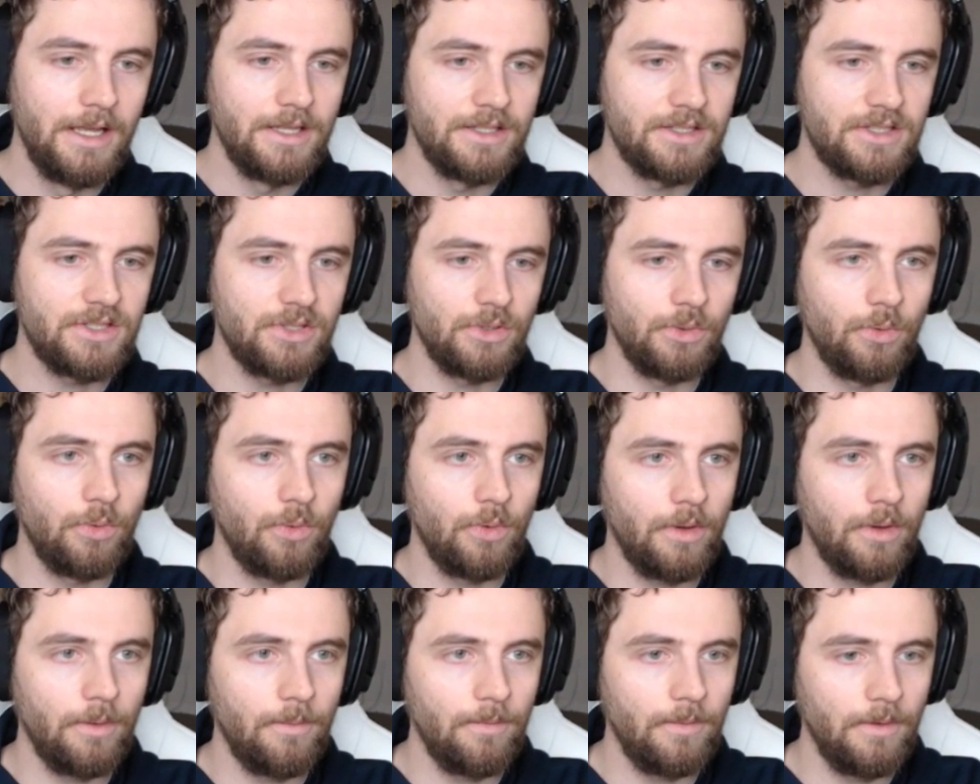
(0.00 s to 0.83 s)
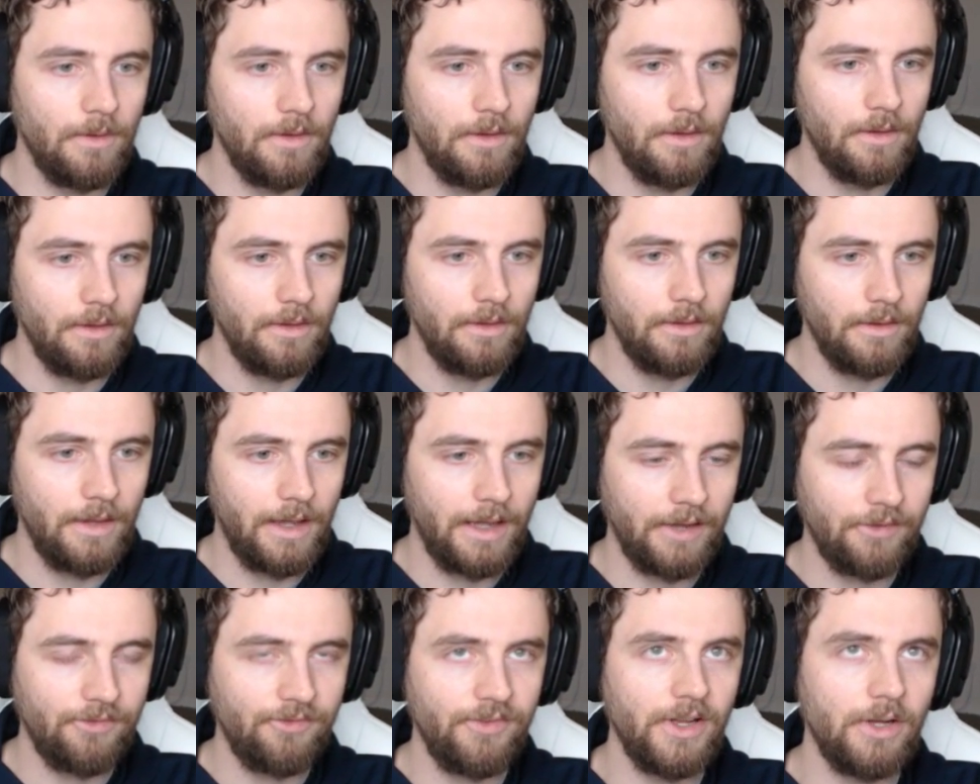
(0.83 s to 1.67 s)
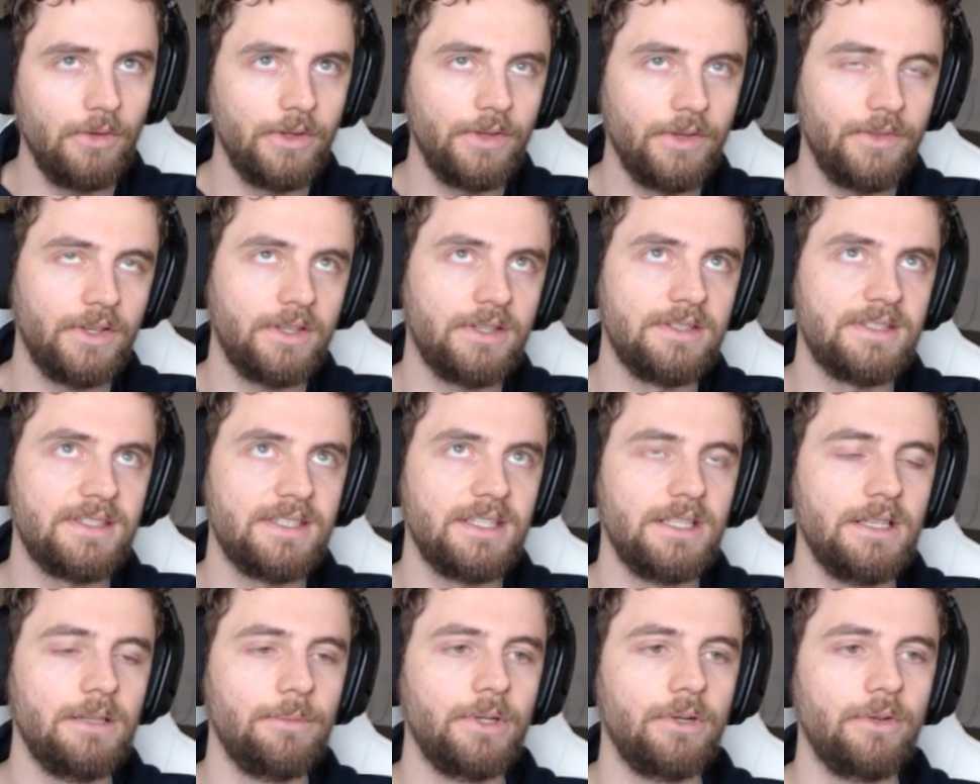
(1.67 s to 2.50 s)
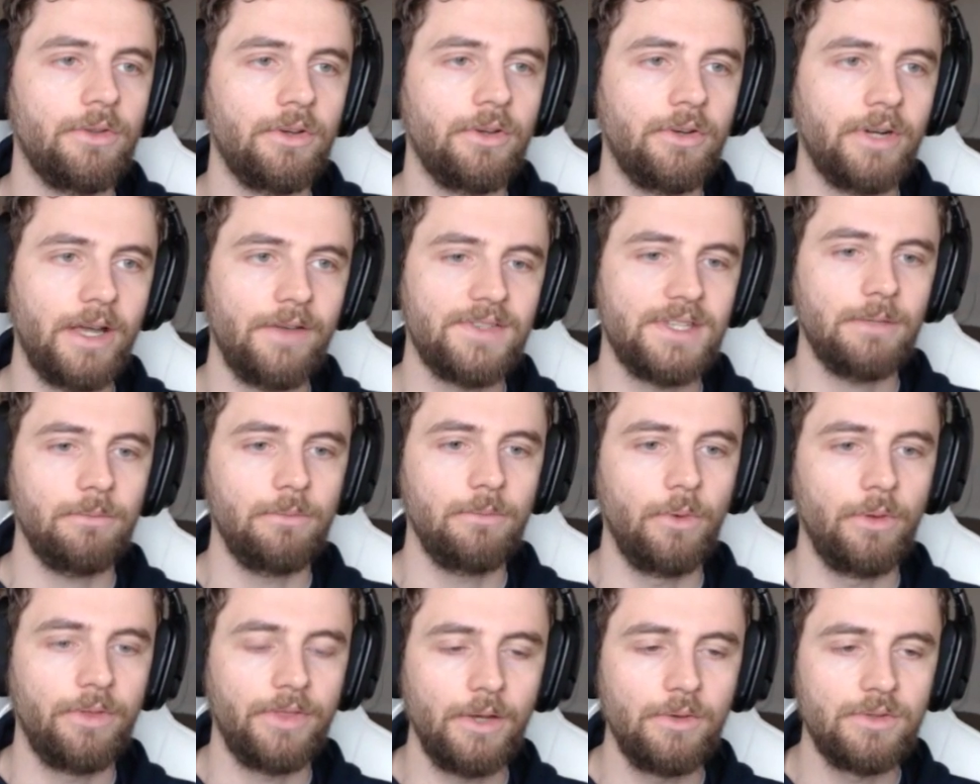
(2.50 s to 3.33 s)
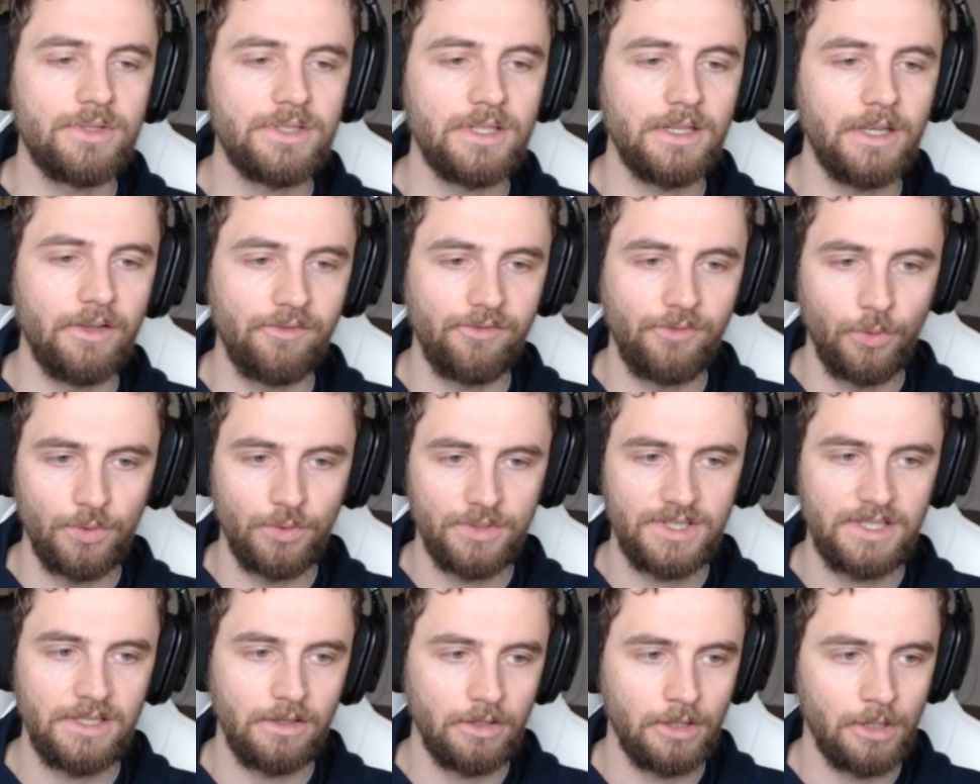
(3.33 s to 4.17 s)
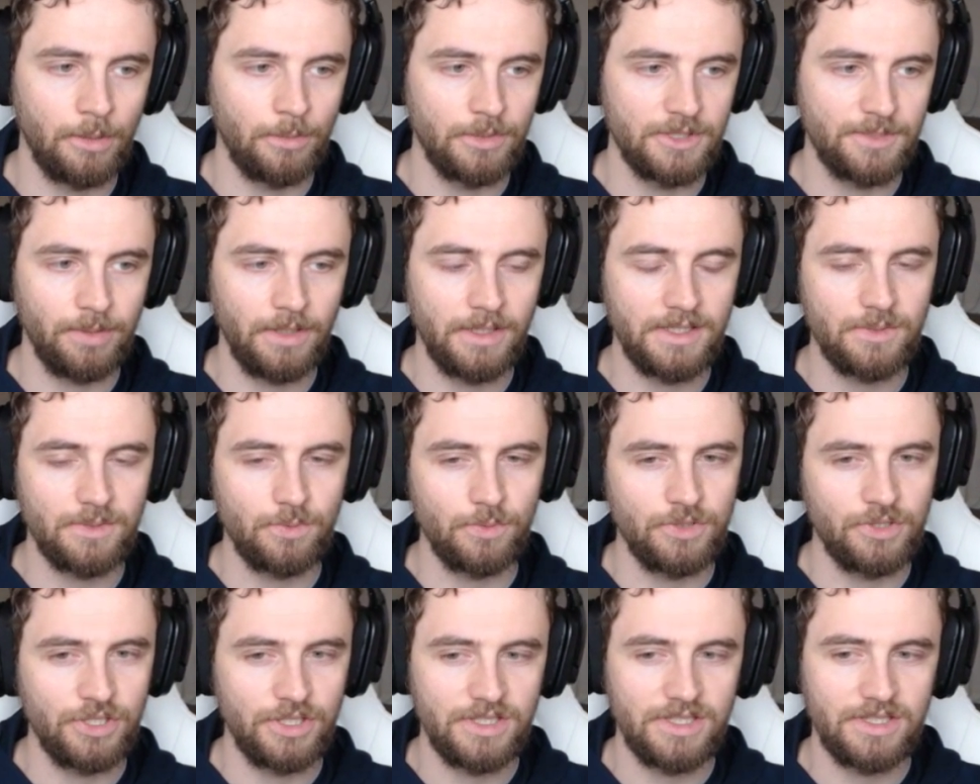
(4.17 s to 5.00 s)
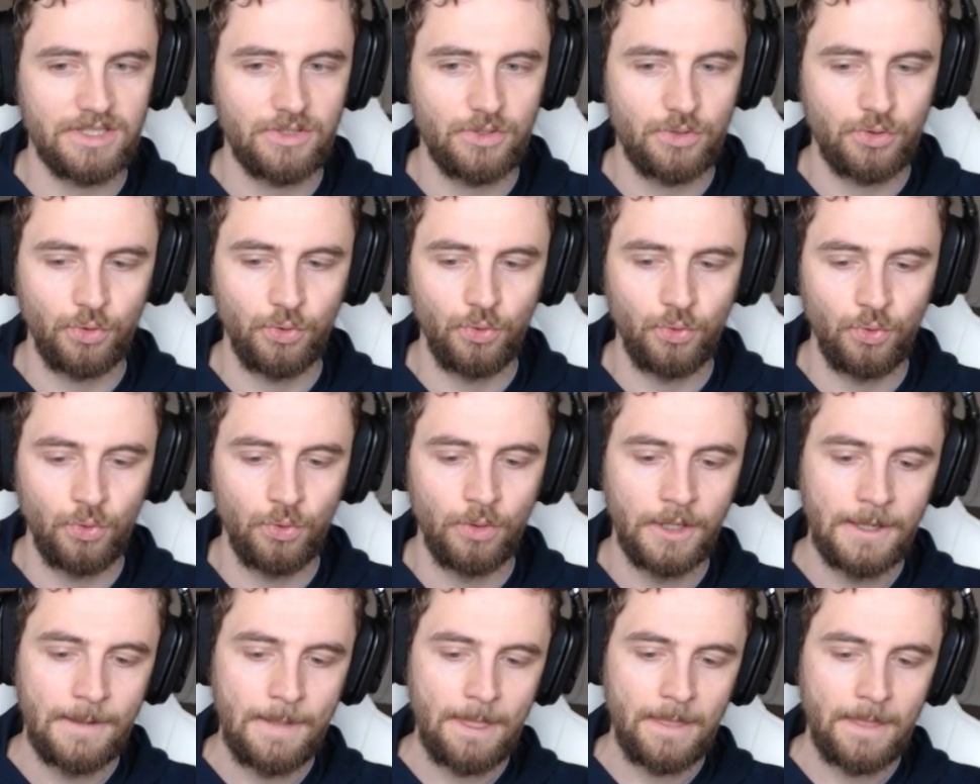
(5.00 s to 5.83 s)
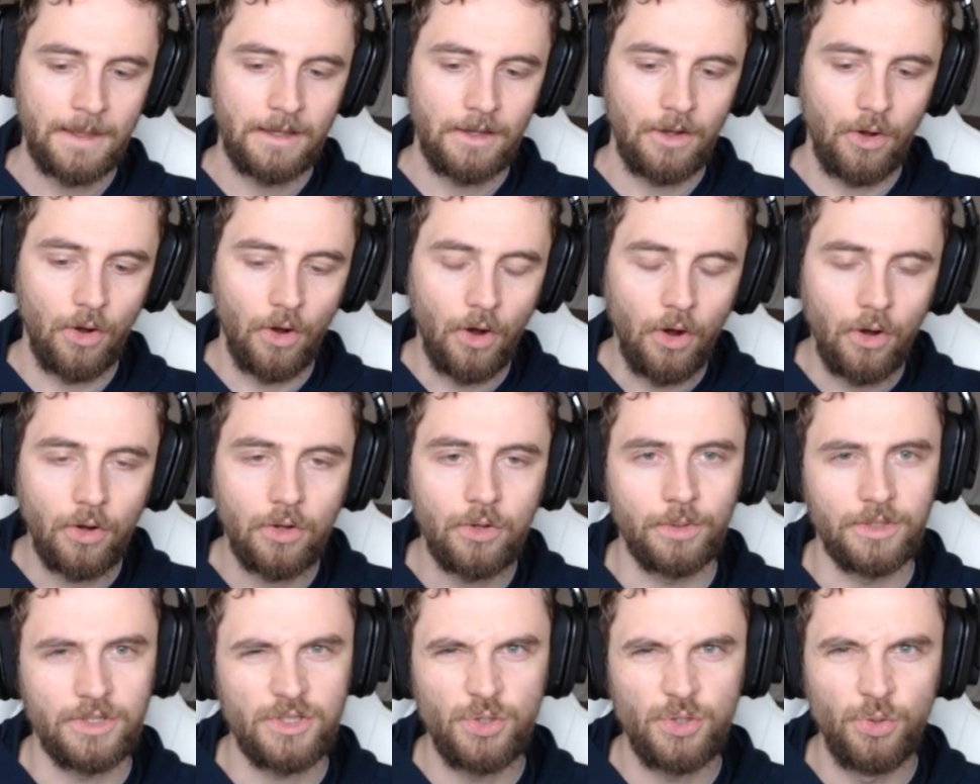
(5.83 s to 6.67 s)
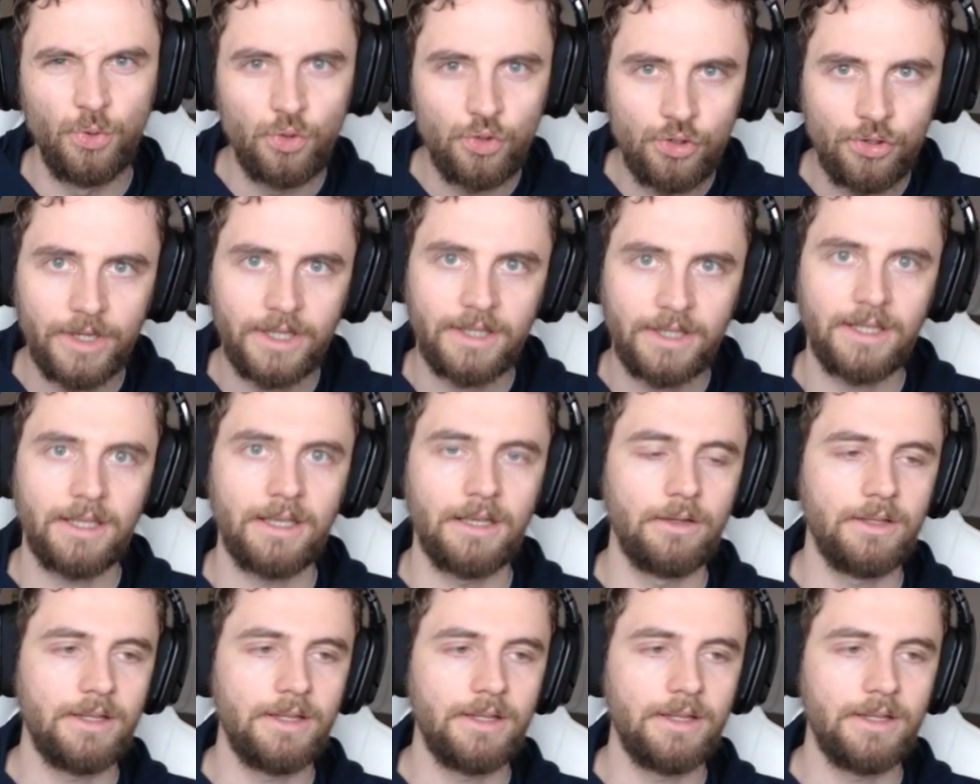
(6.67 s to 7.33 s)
So I felt that the concealment on the Graf Zeppelin without it at 14 kilometers plus was just too awkward, too tricky.